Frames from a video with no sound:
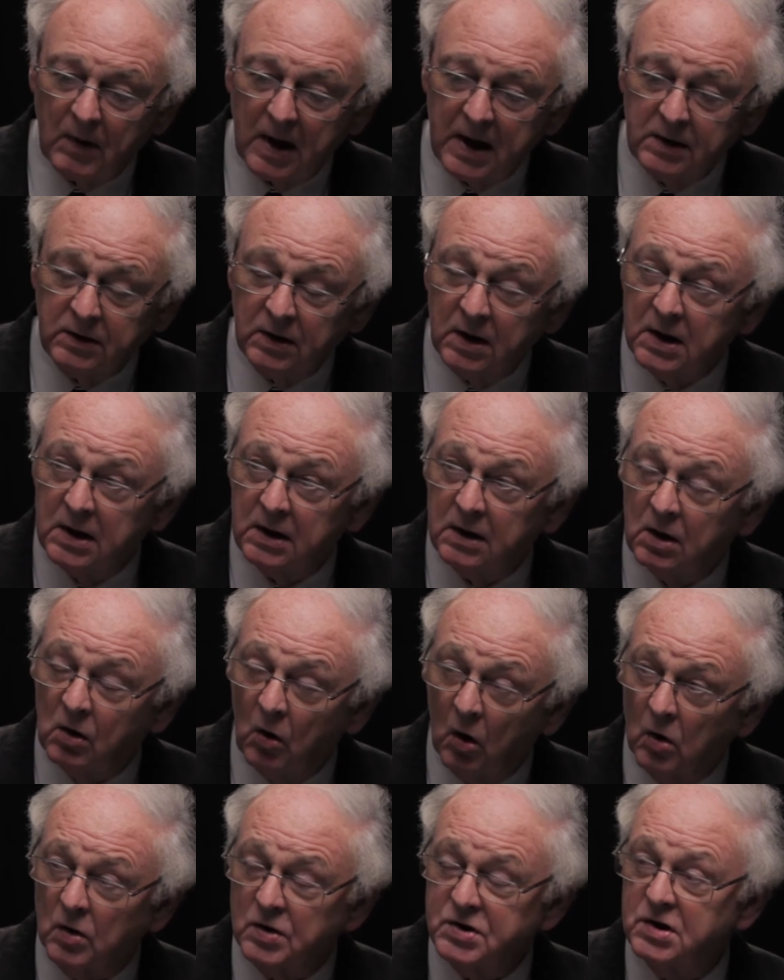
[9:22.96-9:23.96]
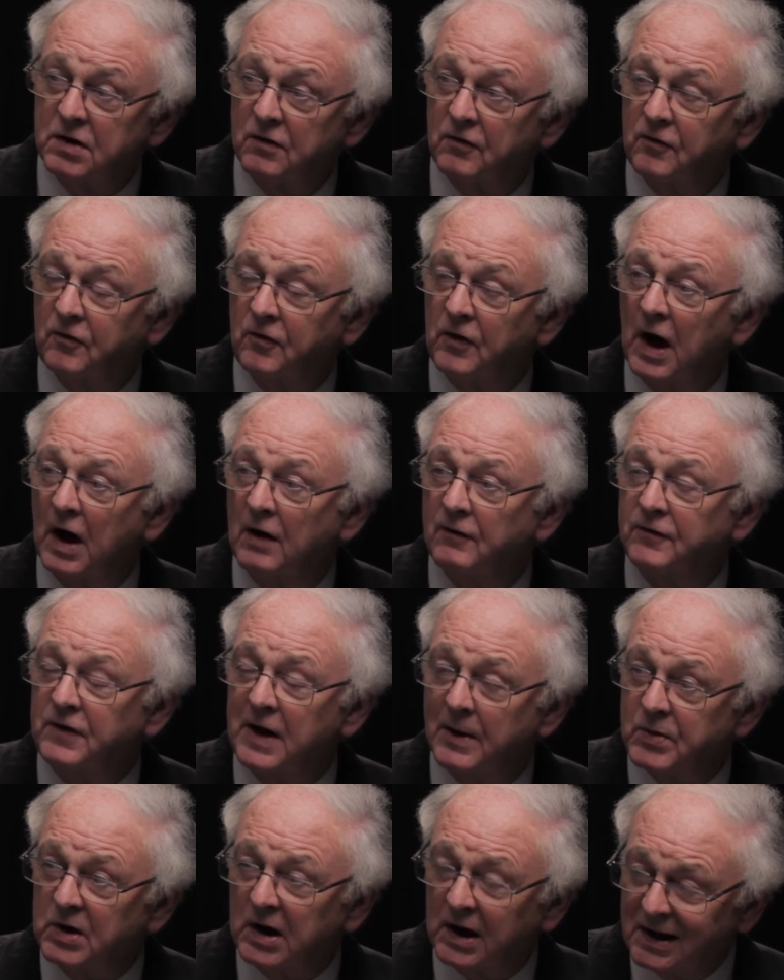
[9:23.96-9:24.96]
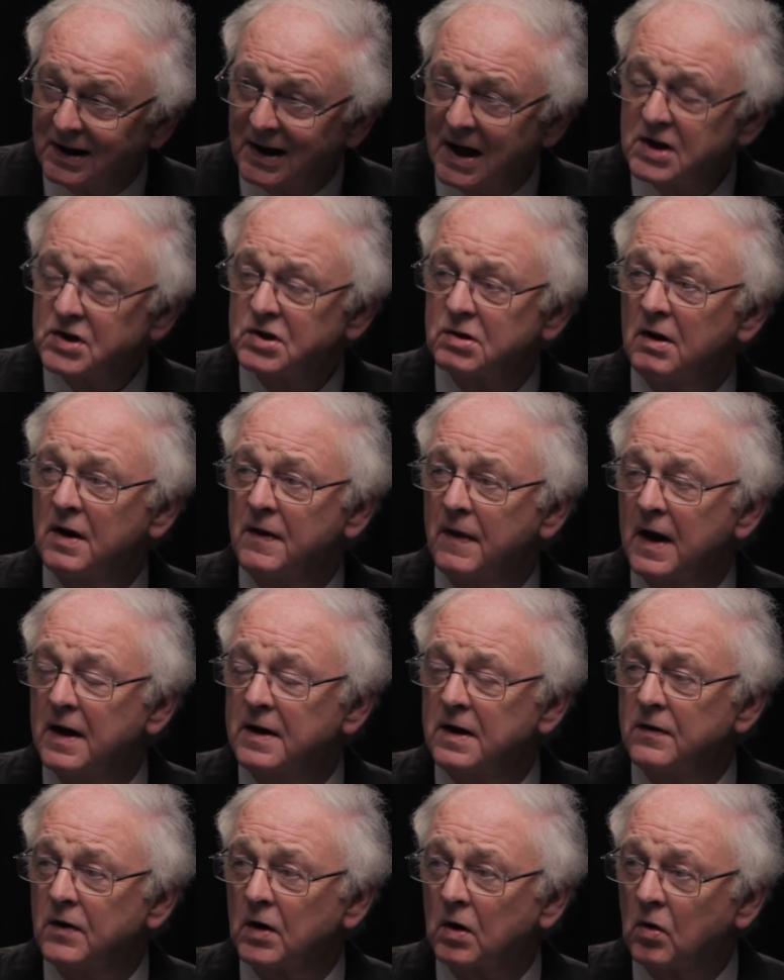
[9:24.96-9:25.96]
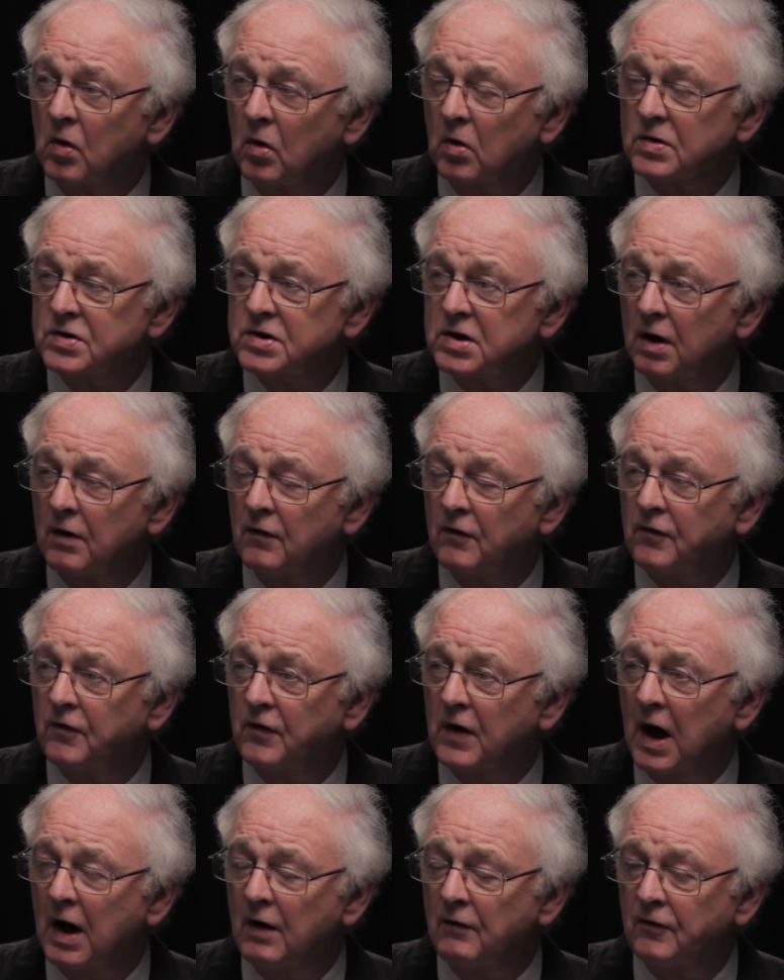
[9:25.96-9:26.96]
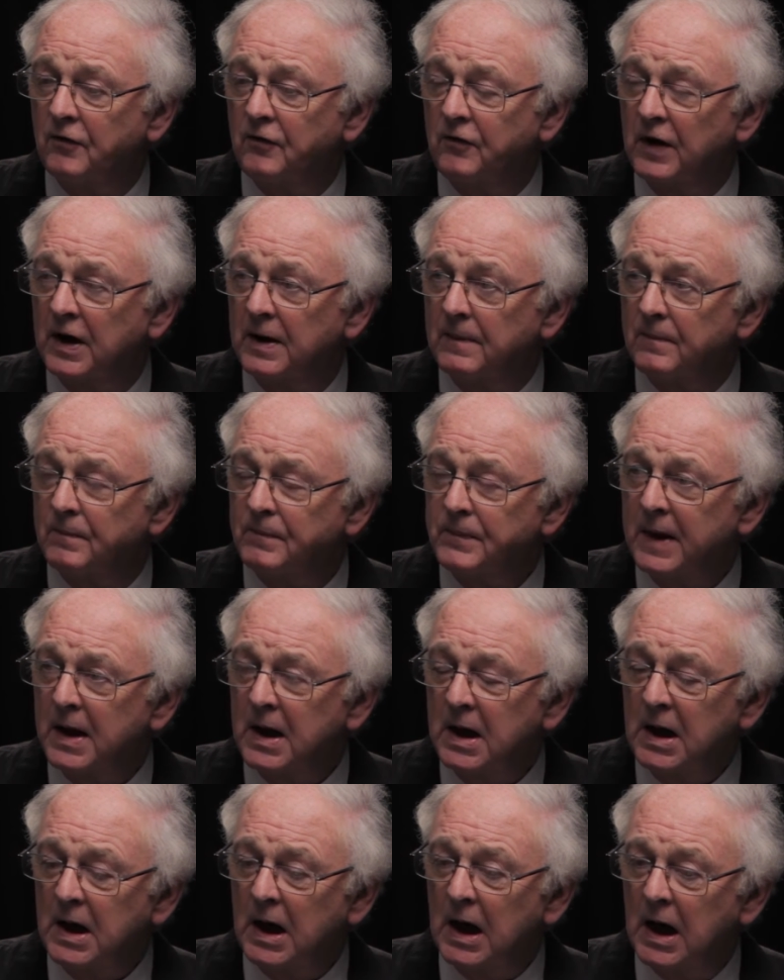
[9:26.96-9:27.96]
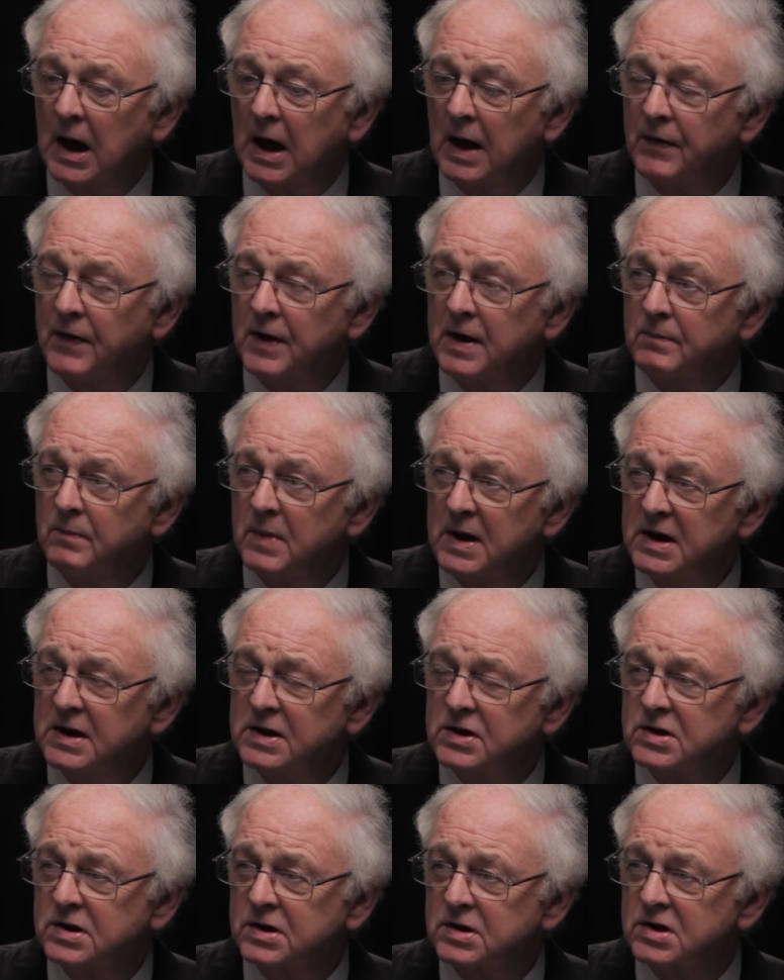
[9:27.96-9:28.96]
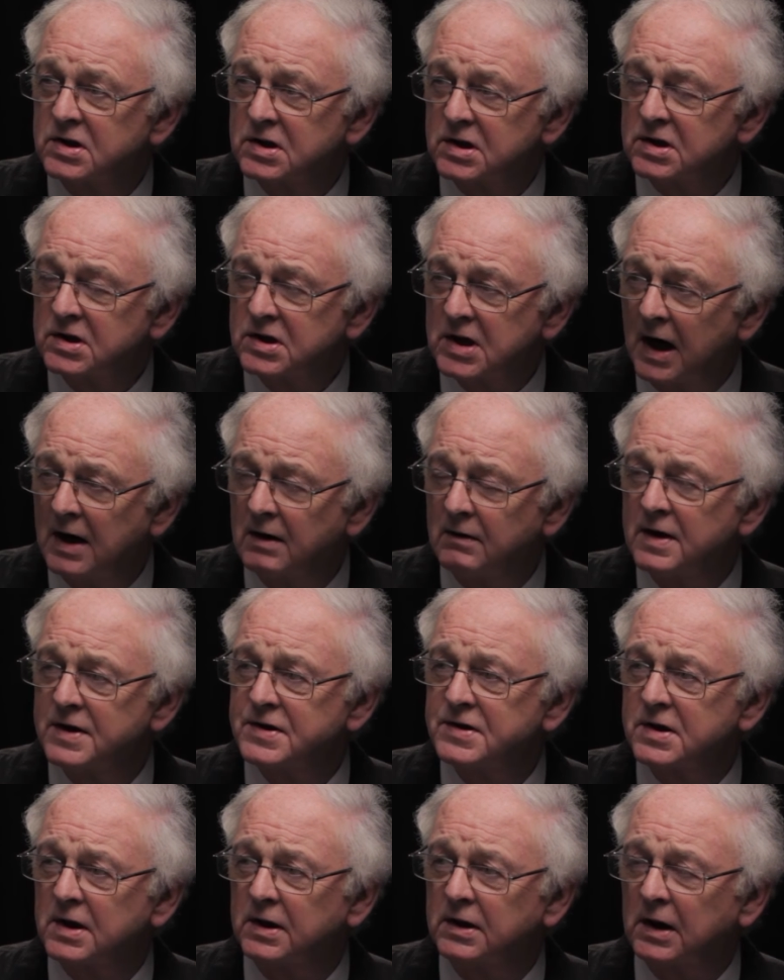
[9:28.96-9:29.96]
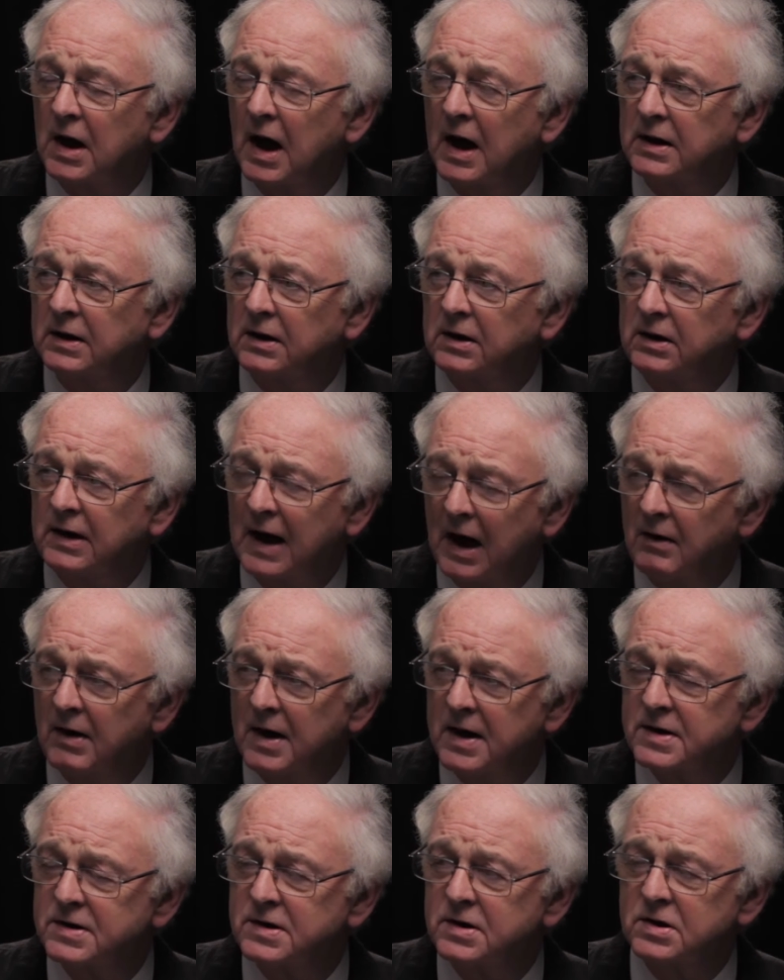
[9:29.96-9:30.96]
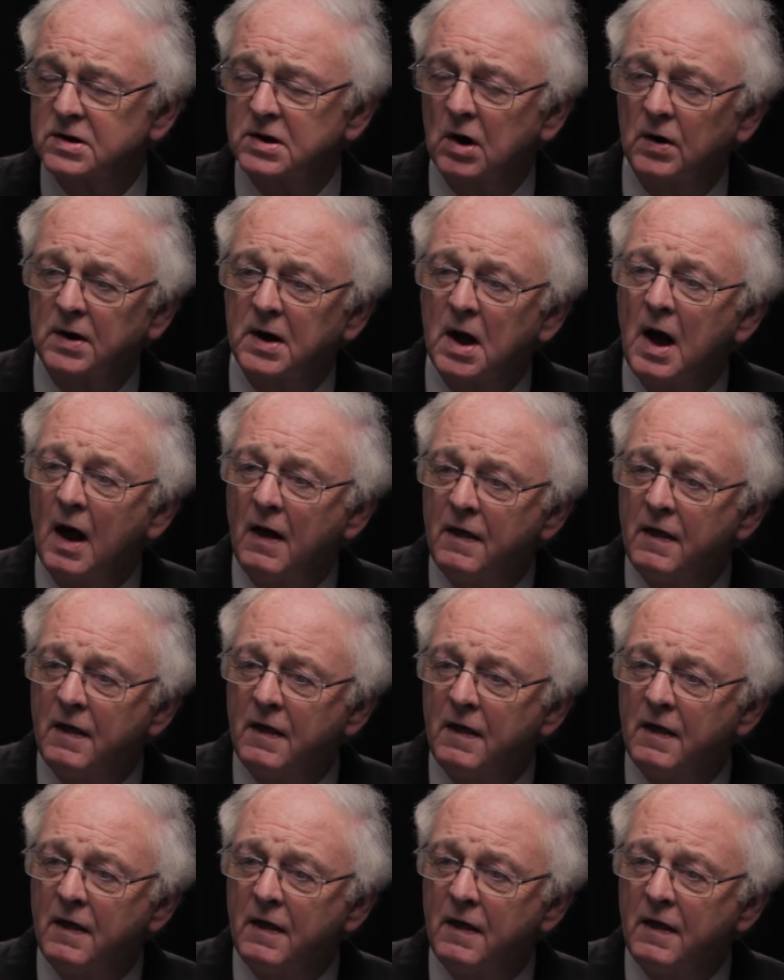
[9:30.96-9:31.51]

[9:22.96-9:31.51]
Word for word: in the court of Nebuchadnezzar, and then in the court of the Medes, Cyrus and Darius and so on.